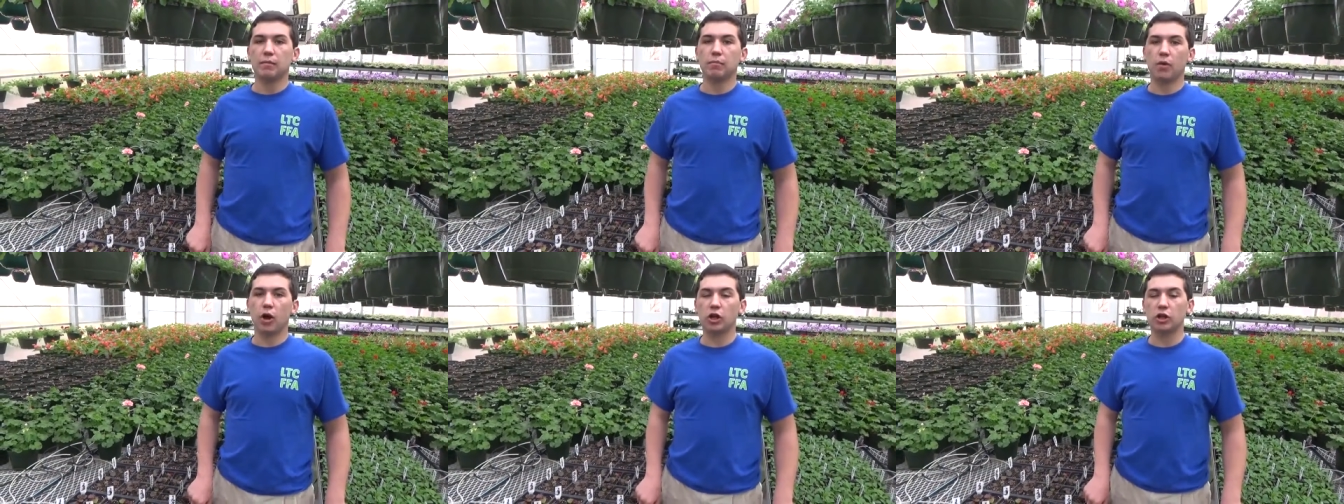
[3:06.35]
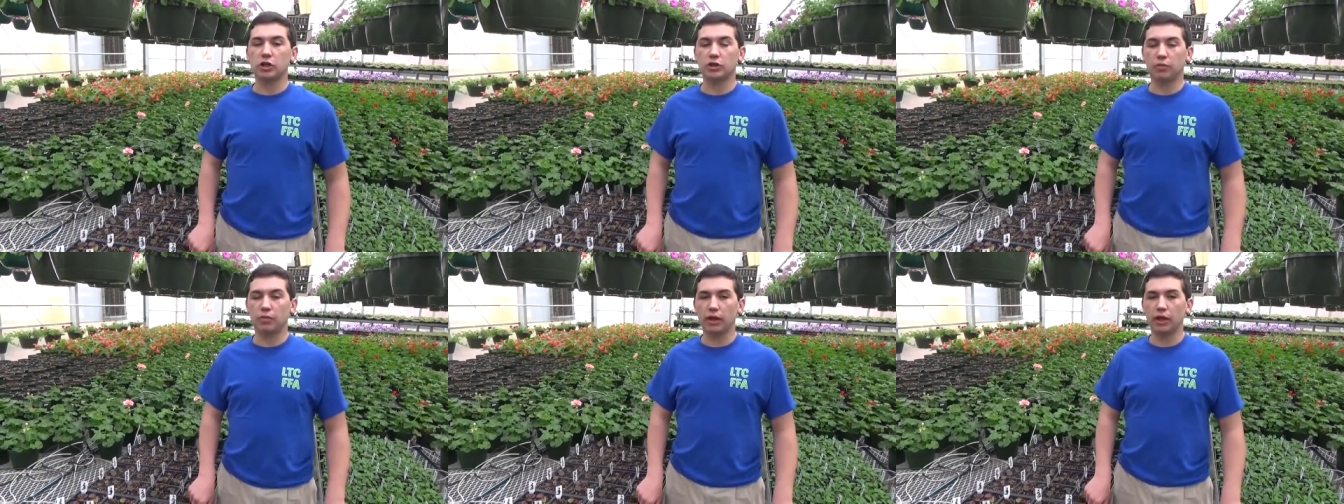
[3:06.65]

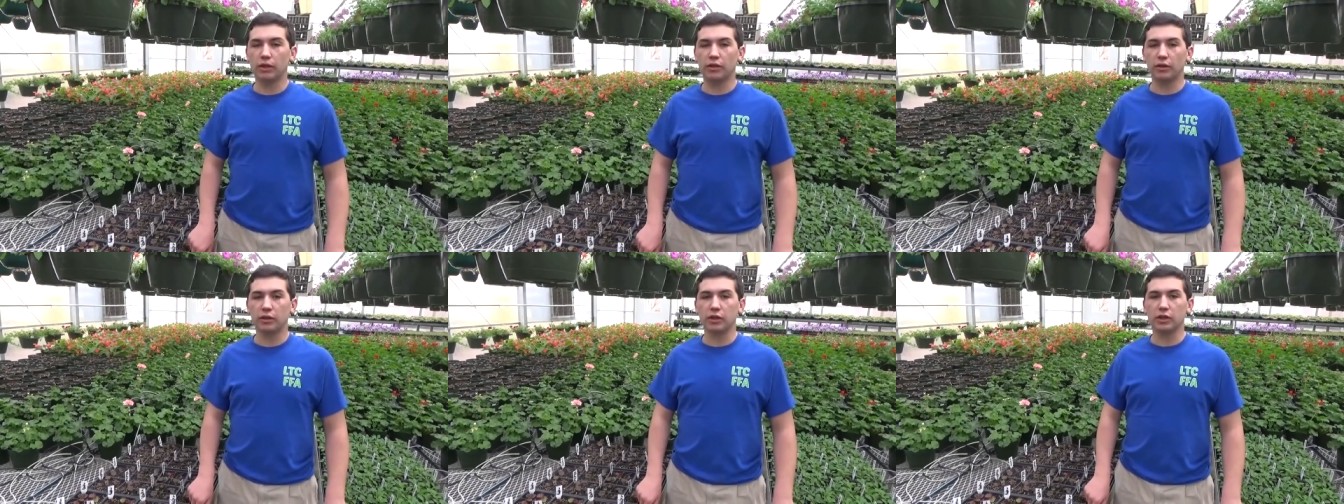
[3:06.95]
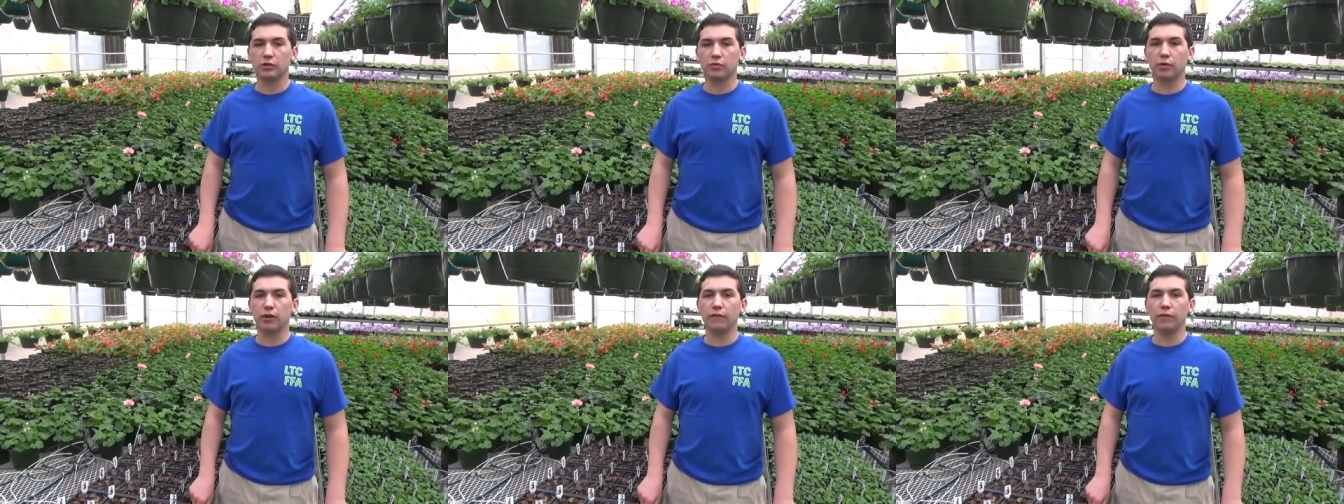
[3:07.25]
March 23rd
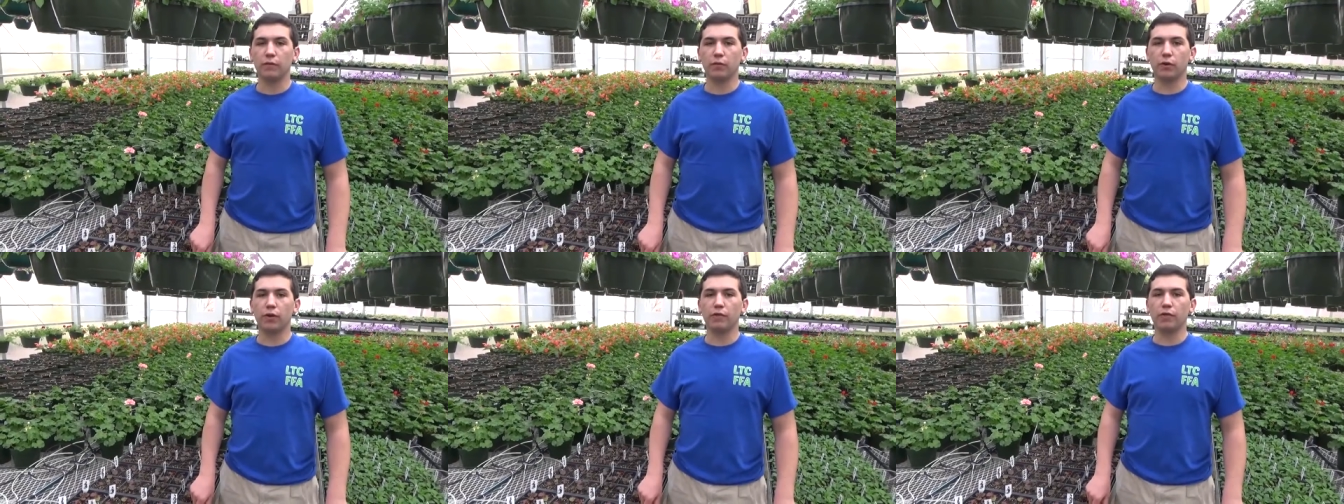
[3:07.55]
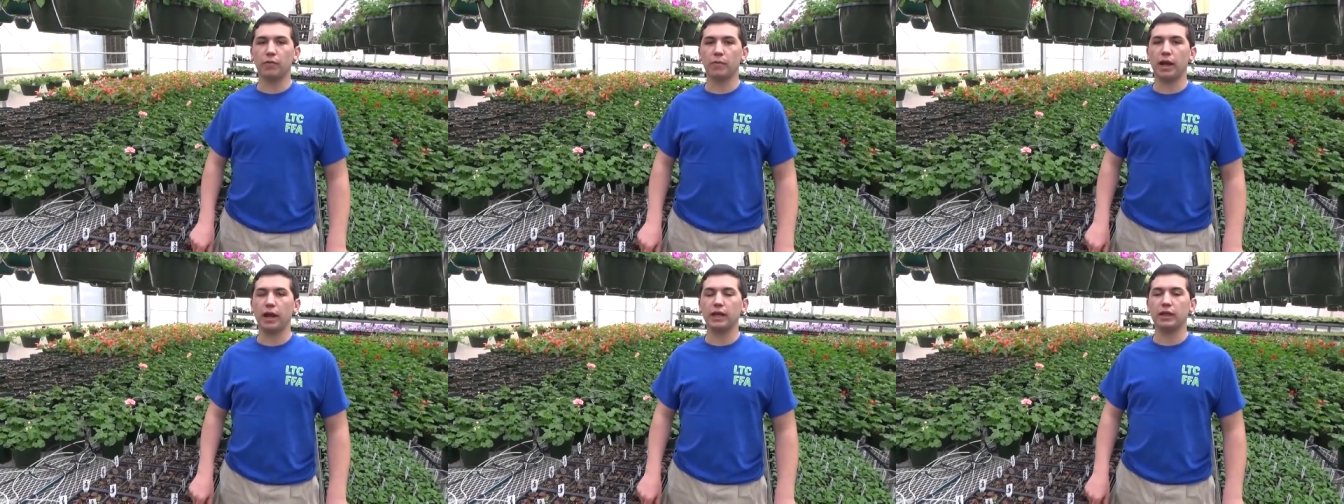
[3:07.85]
and 24th
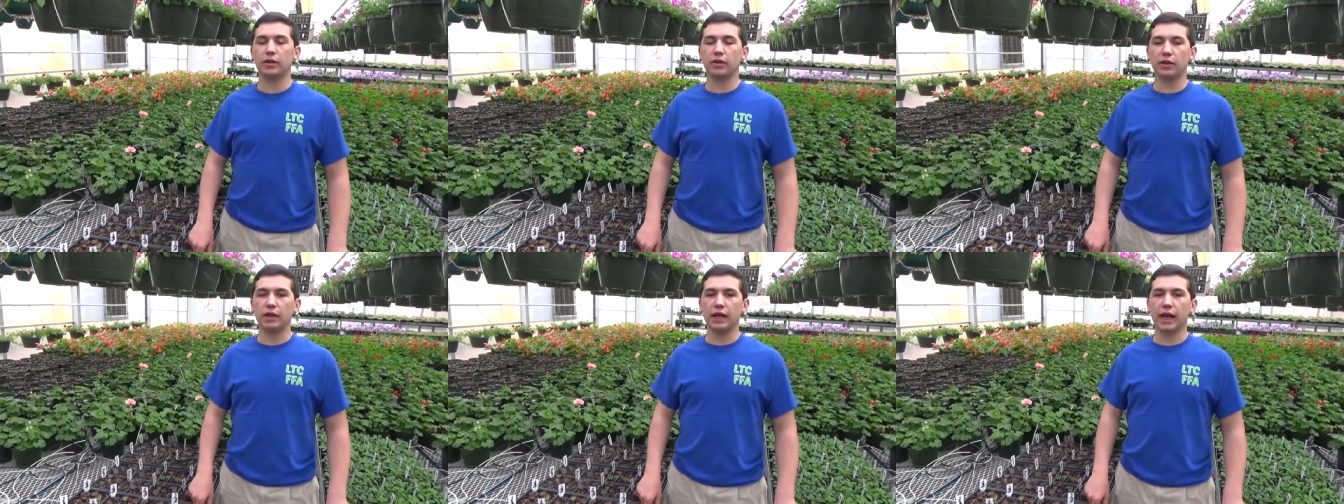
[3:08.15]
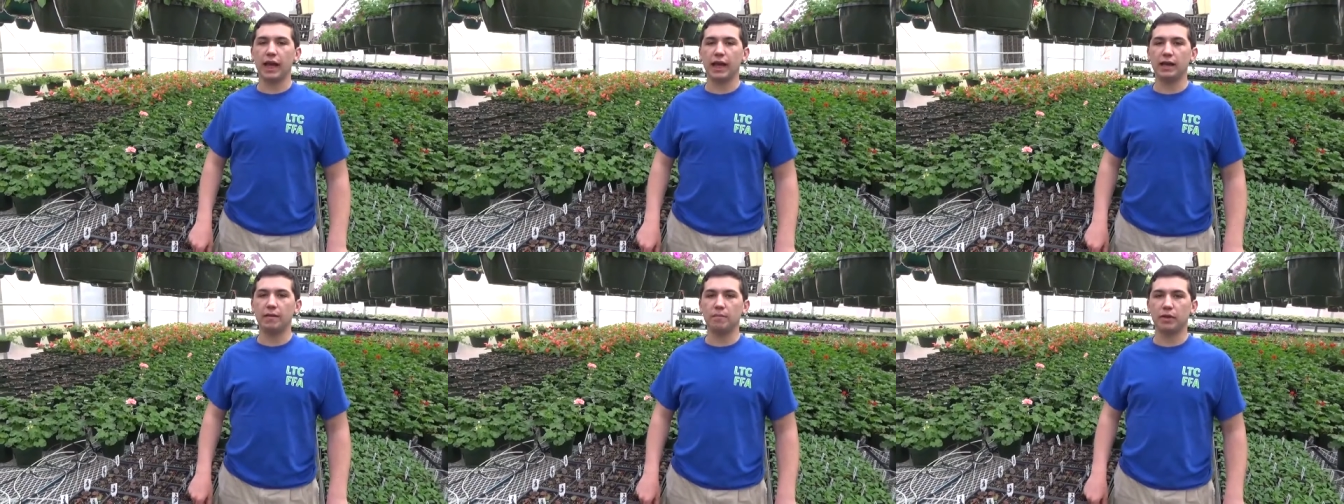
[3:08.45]
from 8.30
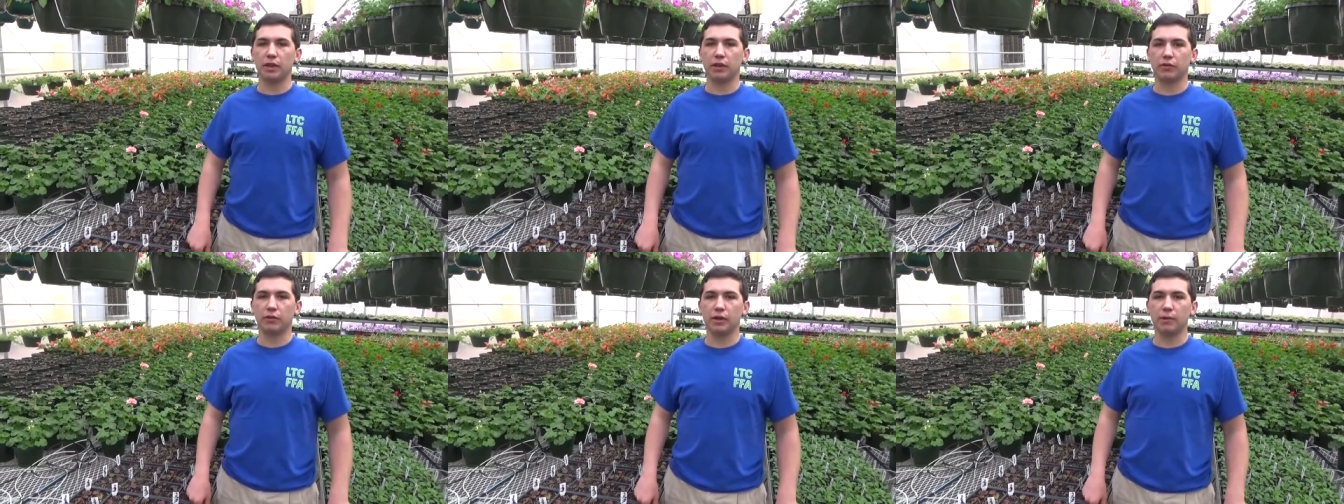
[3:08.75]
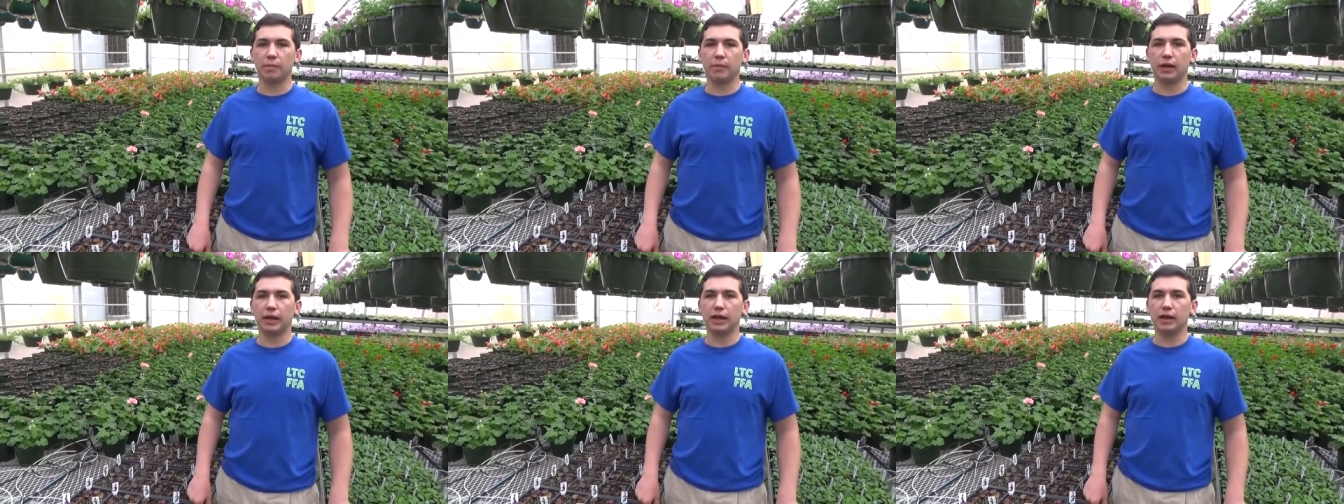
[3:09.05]
a.m. to 3
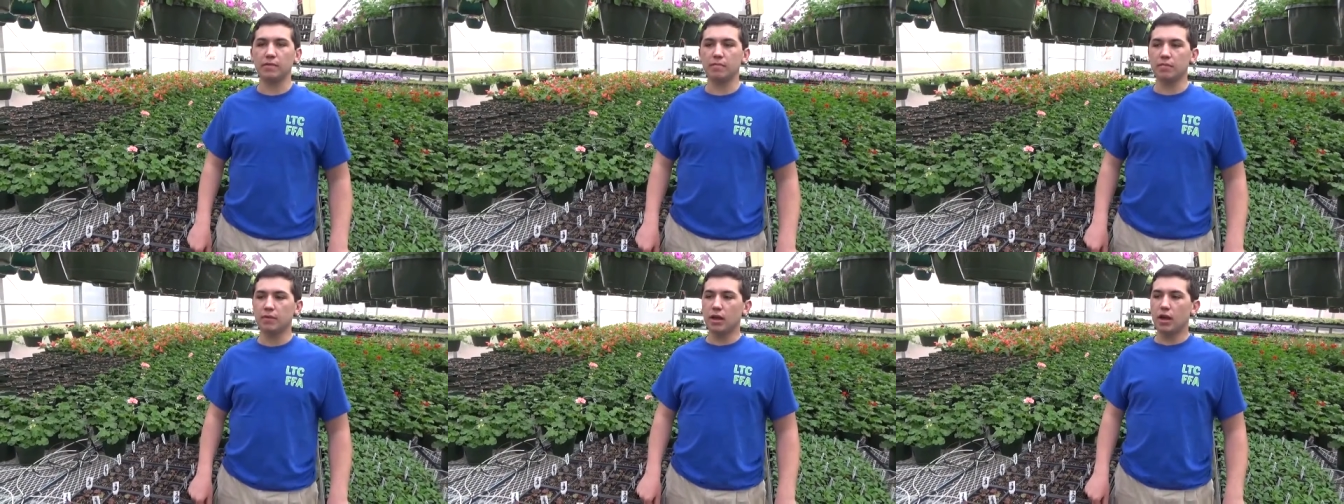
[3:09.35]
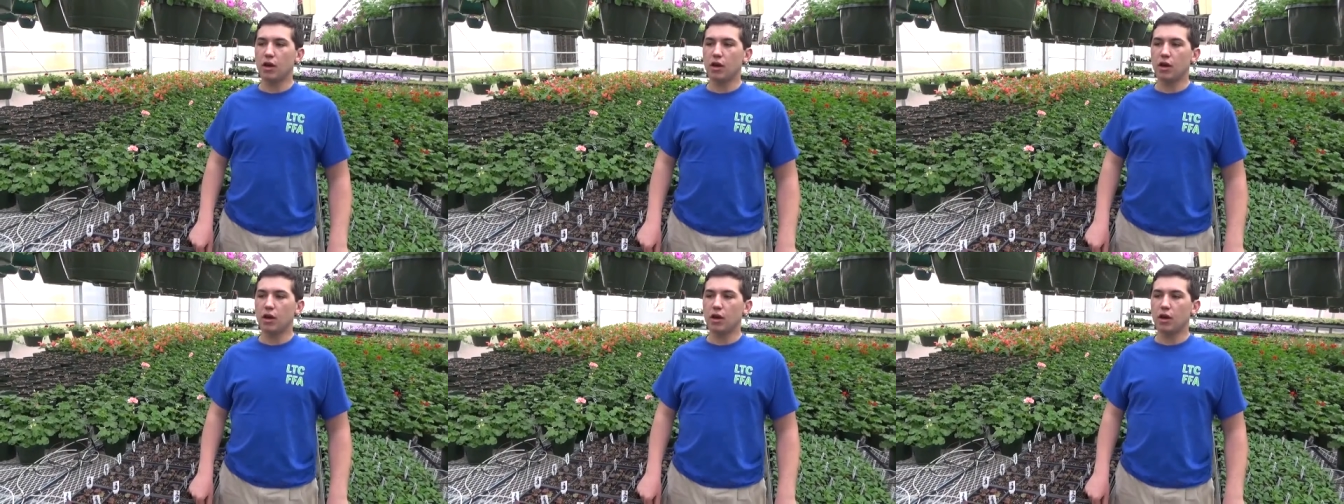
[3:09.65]
p.m.